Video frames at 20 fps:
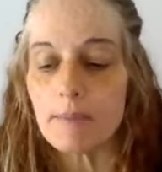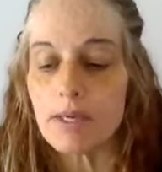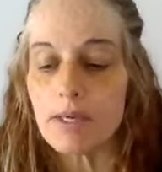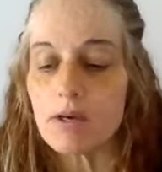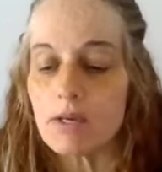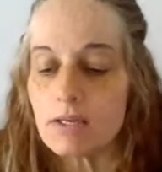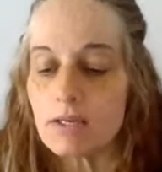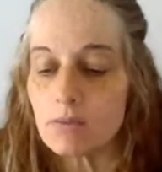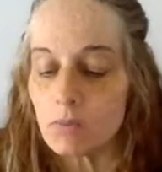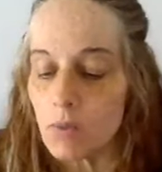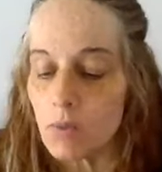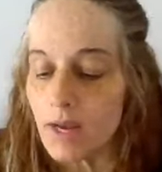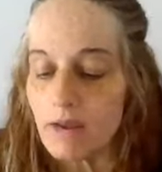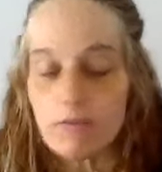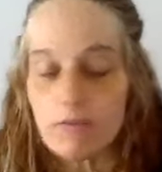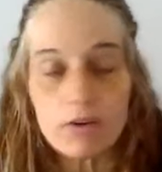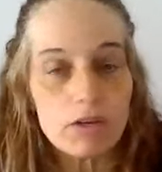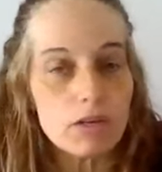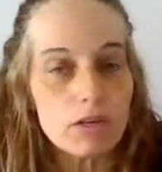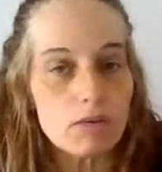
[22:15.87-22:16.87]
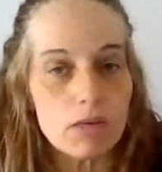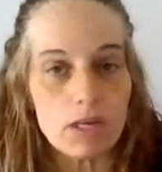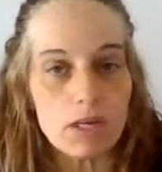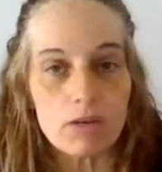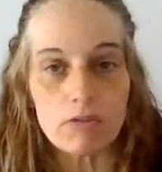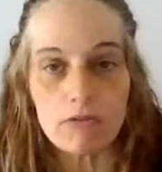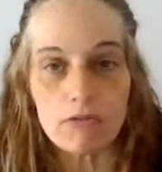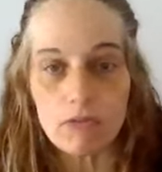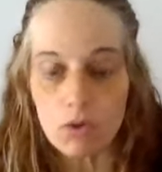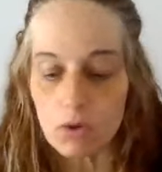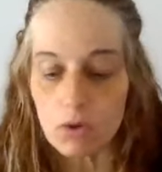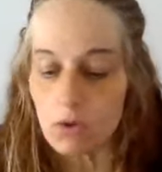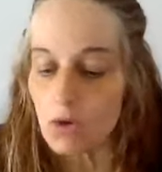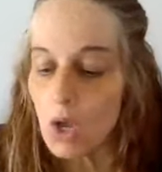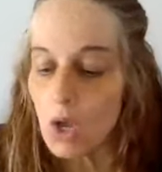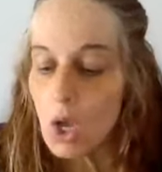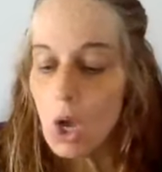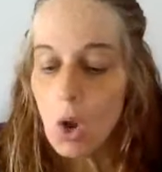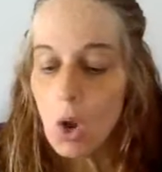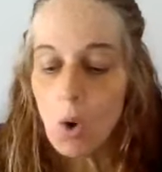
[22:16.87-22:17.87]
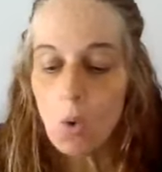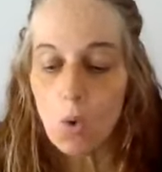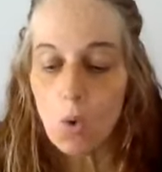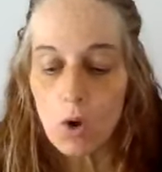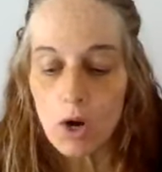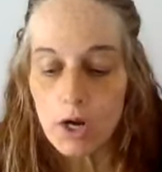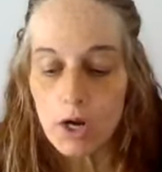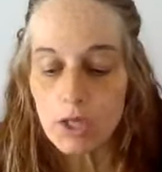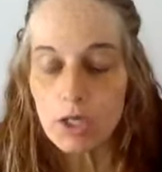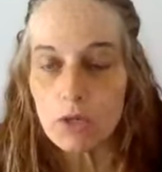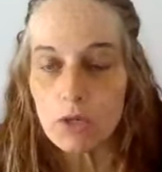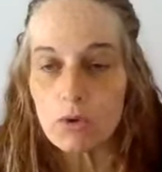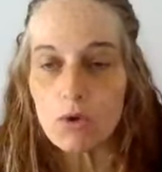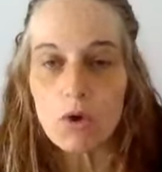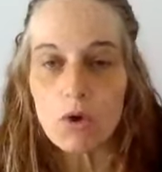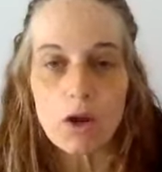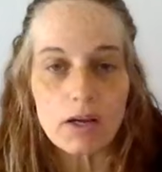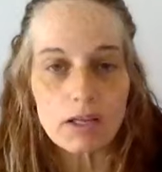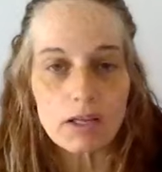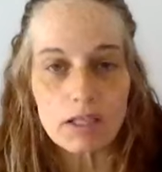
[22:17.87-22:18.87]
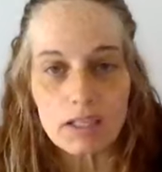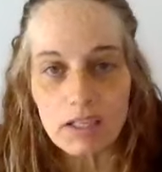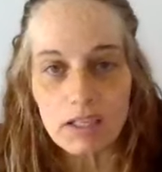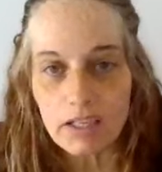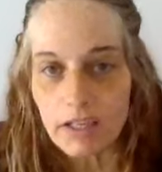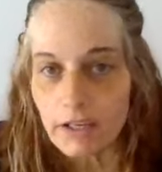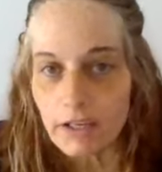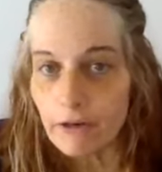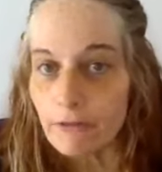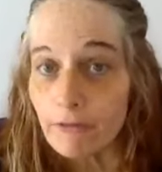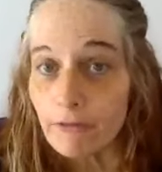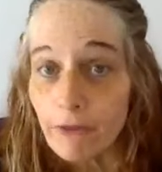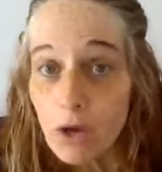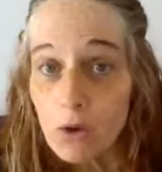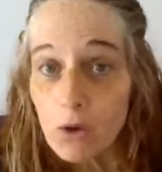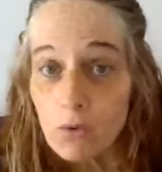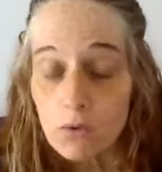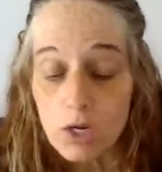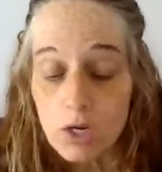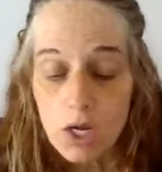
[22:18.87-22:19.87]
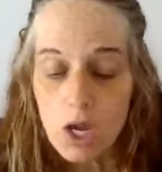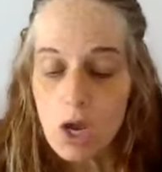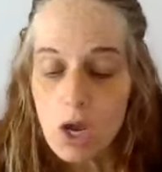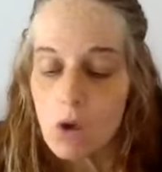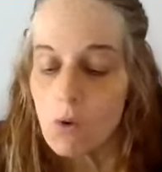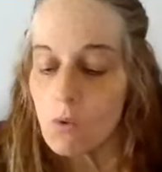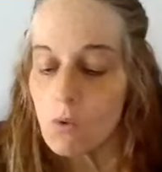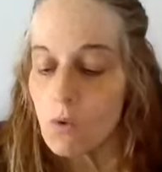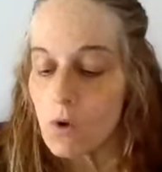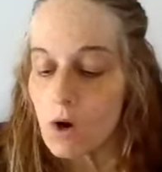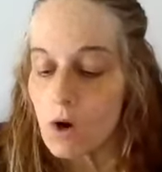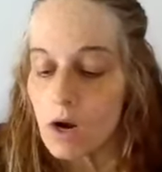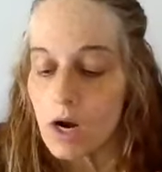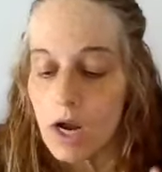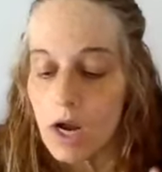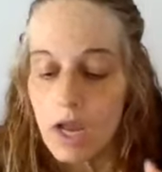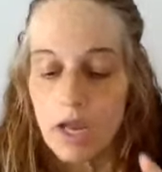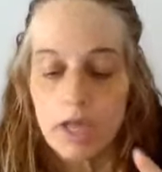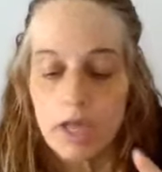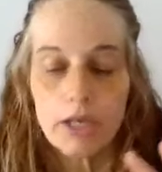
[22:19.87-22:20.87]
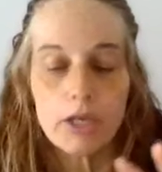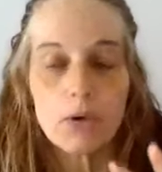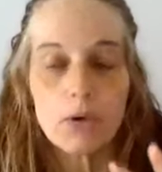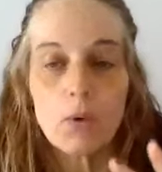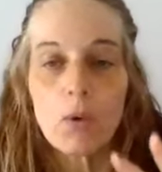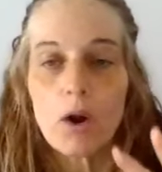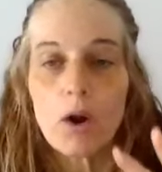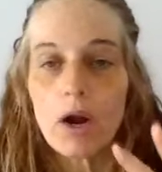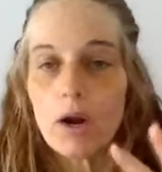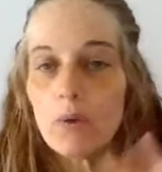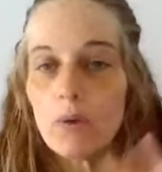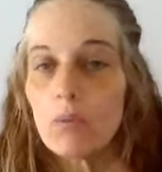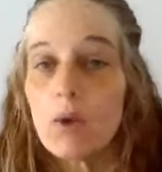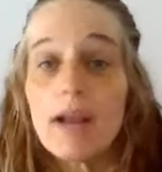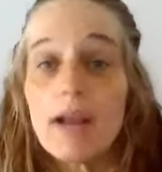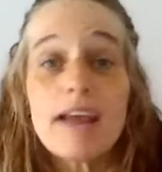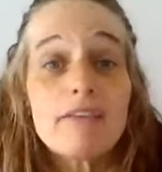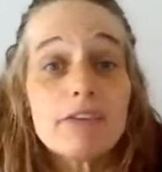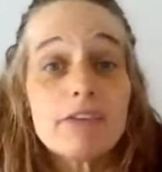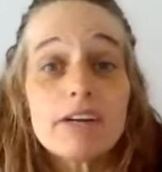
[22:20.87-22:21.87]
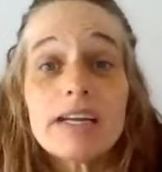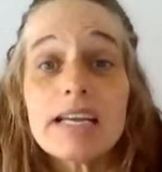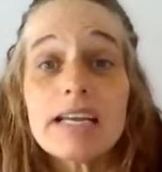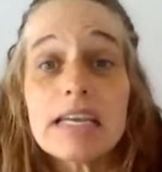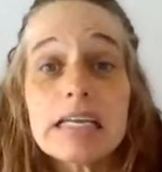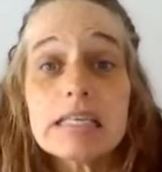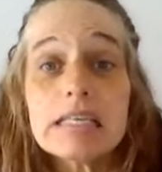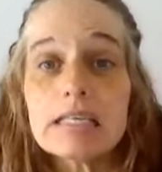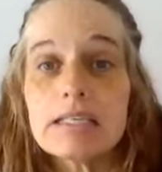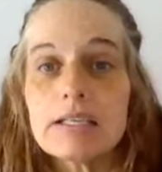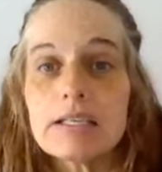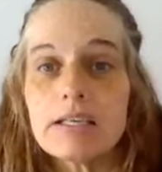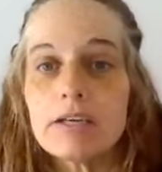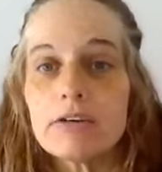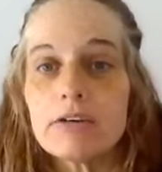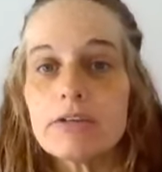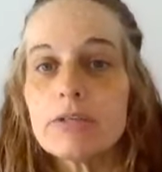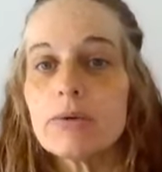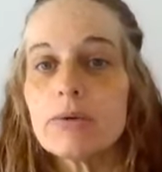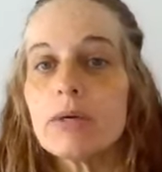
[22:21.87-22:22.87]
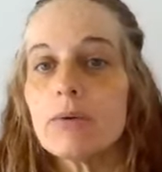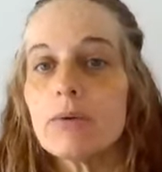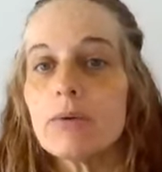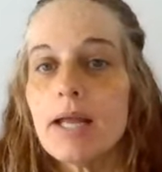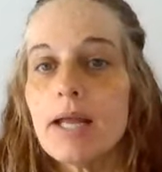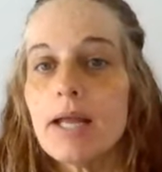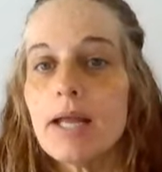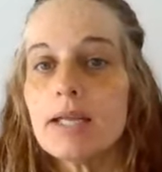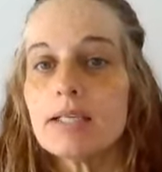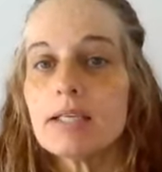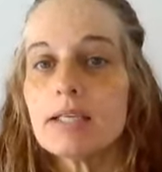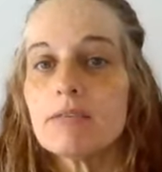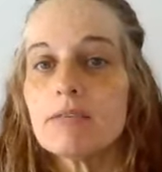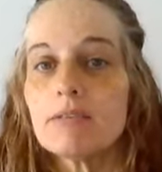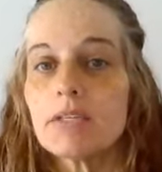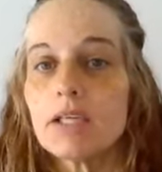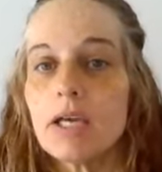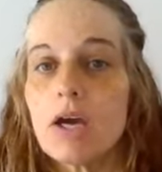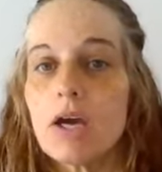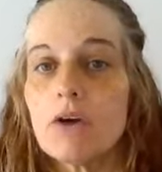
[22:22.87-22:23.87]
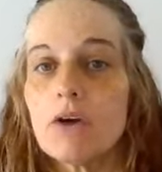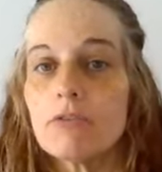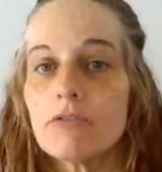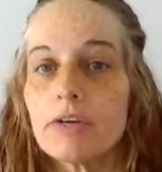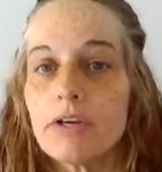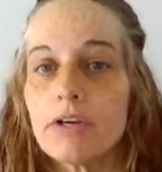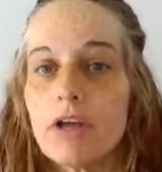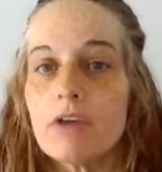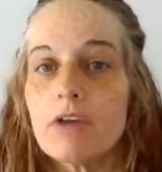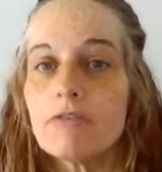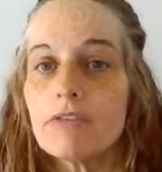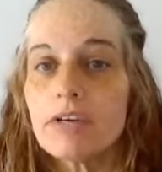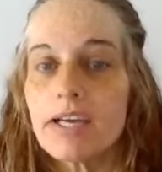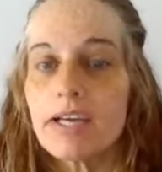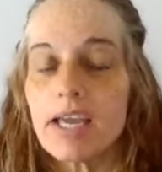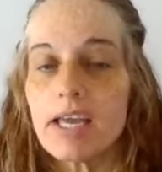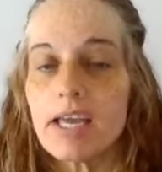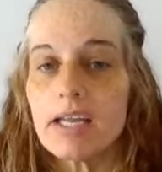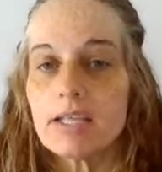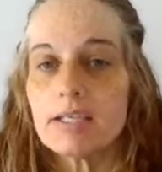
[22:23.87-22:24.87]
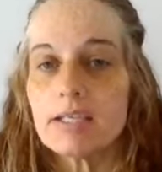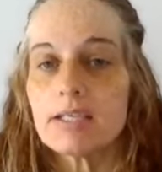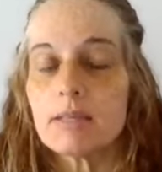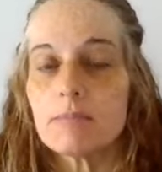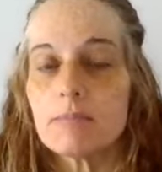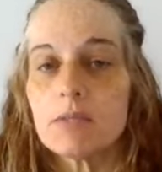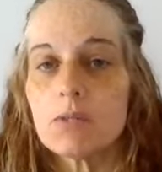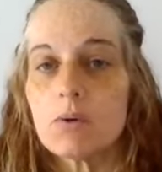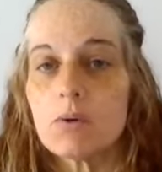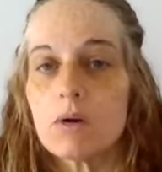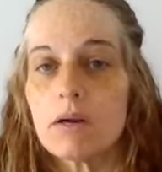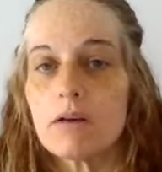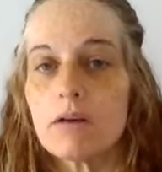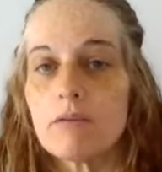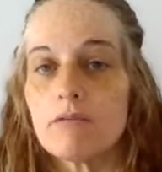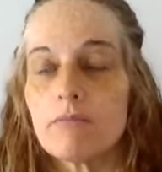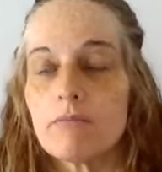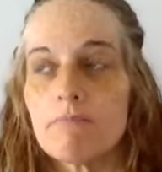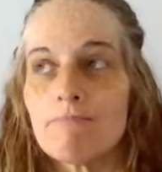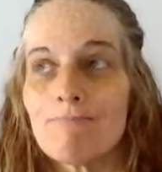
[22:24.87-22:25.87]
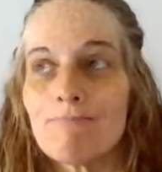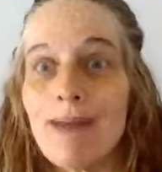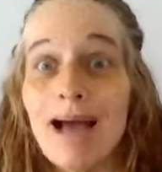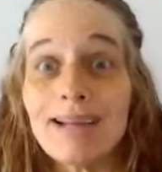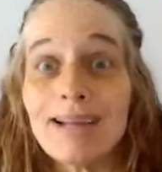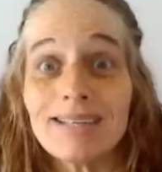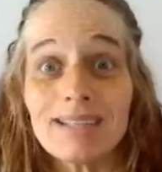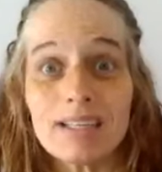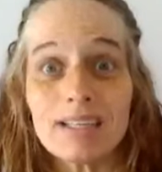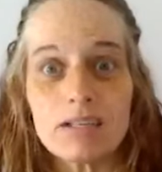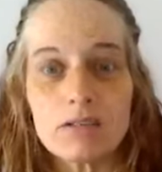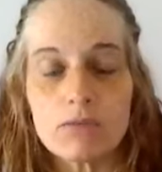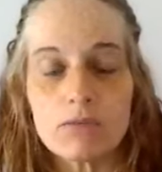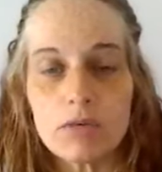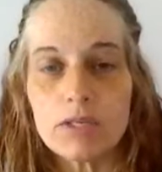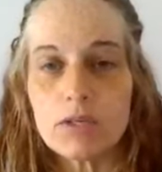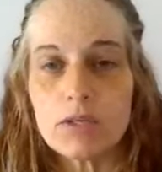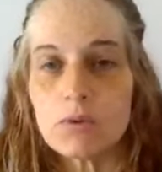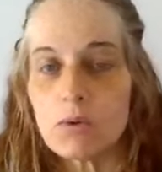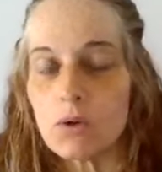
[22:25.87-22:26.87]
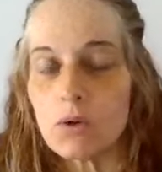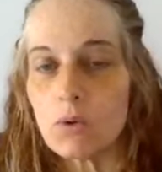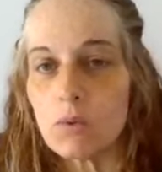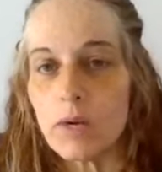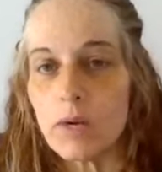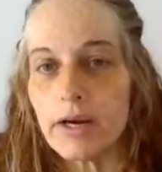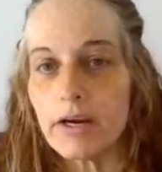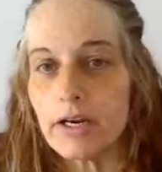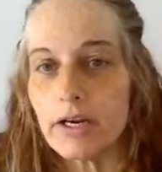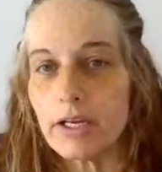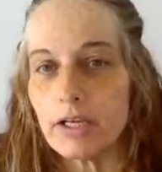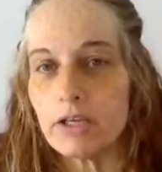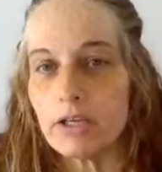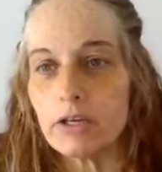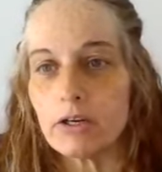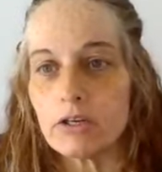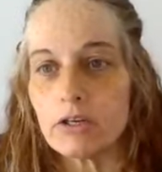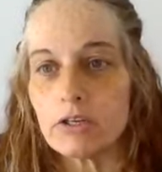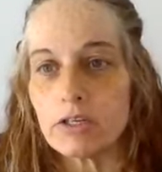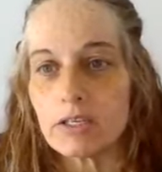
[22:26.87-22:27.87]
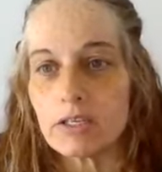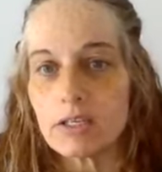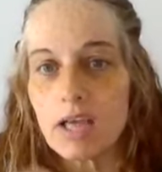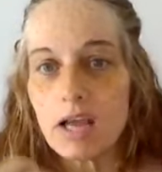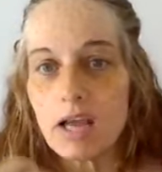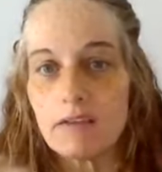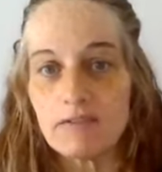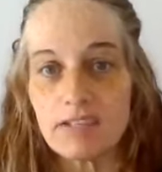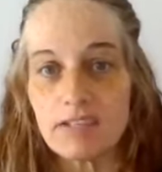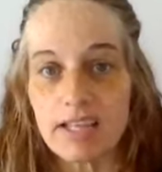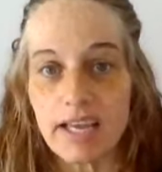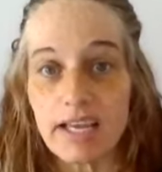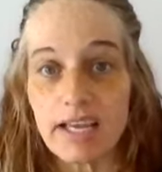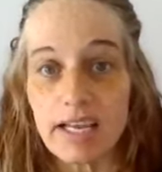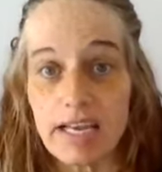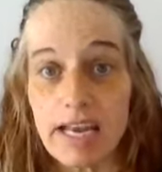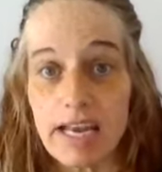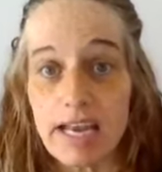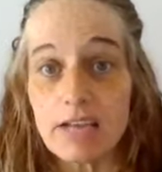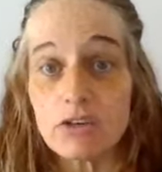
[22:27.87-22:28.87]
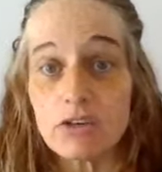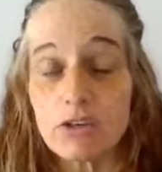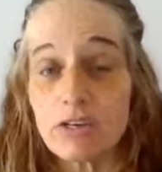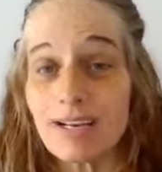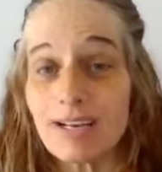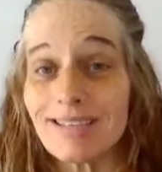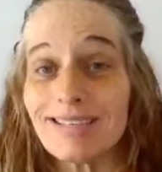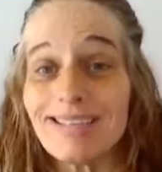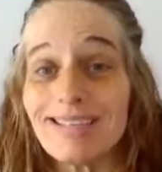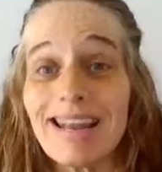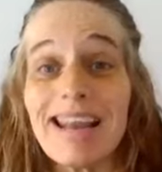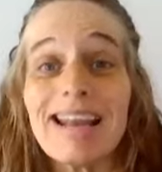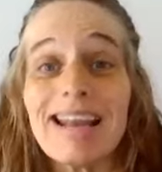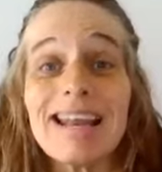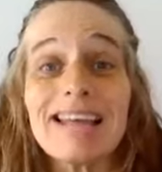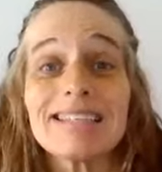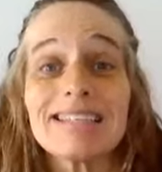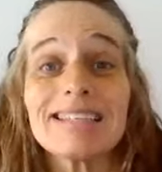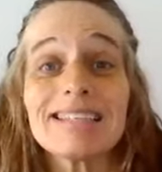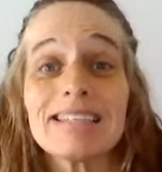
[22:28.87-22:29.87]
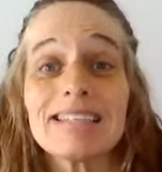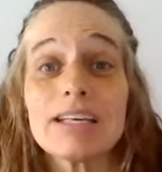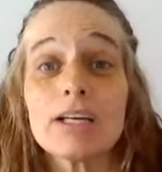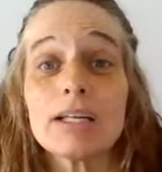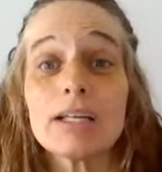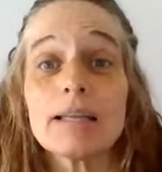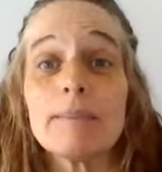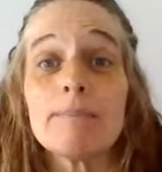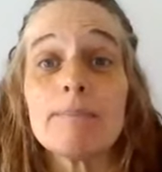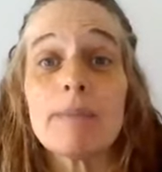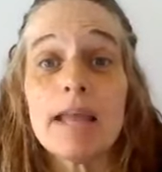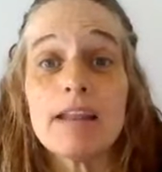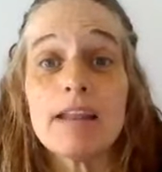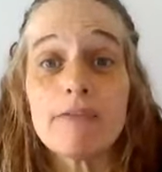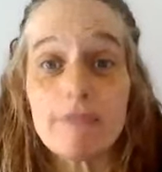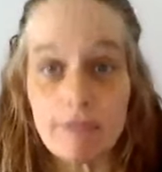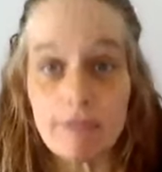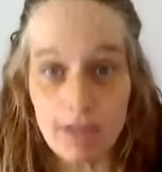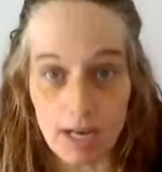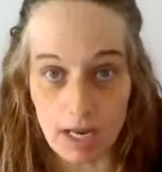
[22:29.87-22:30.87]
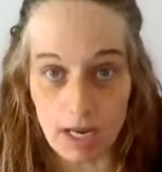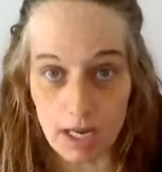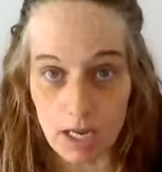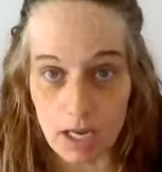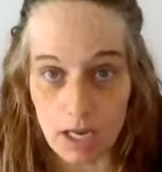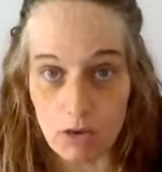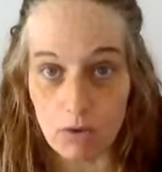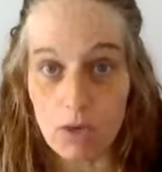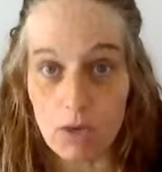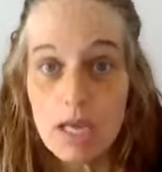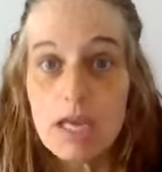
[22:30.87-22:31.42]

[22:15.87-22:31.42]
Because whenever you eat food or you chronically look at your phone or your whatever it is that you're doing repetitively over and over again in some sort of mindless ritual where you're just kind of second nature and it's not necessarily benefiting you.